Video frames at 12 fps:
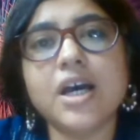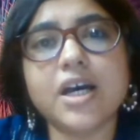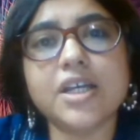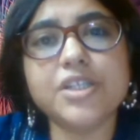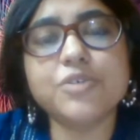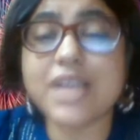
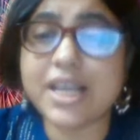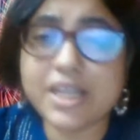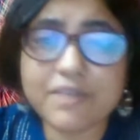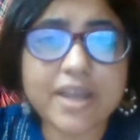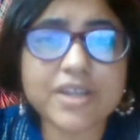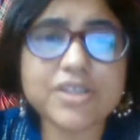New
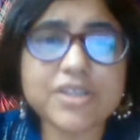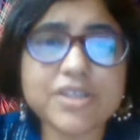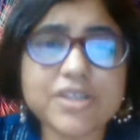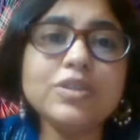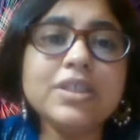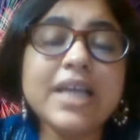Delhi, very
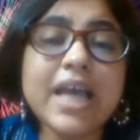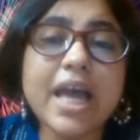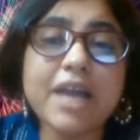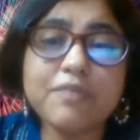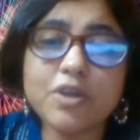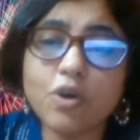soon.
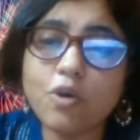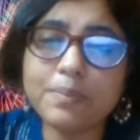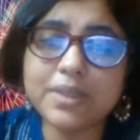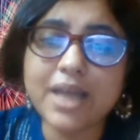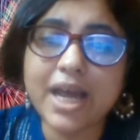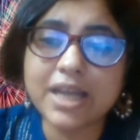And we
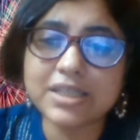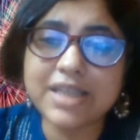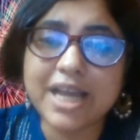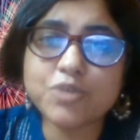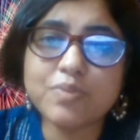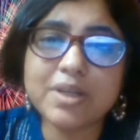hope that